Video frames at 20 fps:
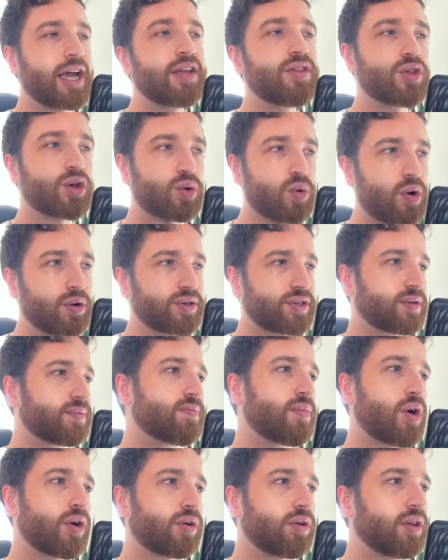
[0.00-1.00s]
In the
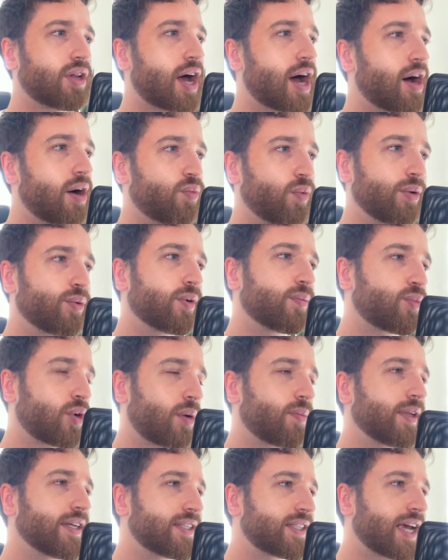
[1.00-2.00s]
quantum model, we would
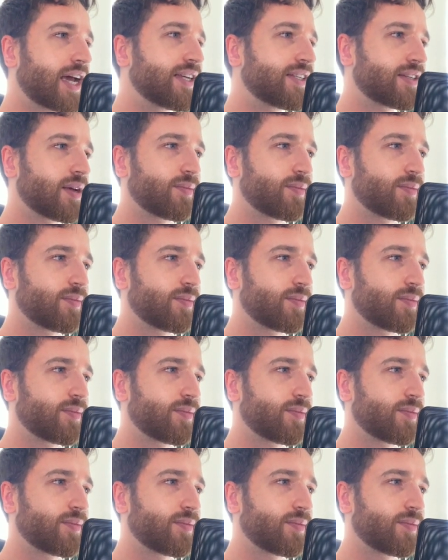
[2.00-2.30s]
probably say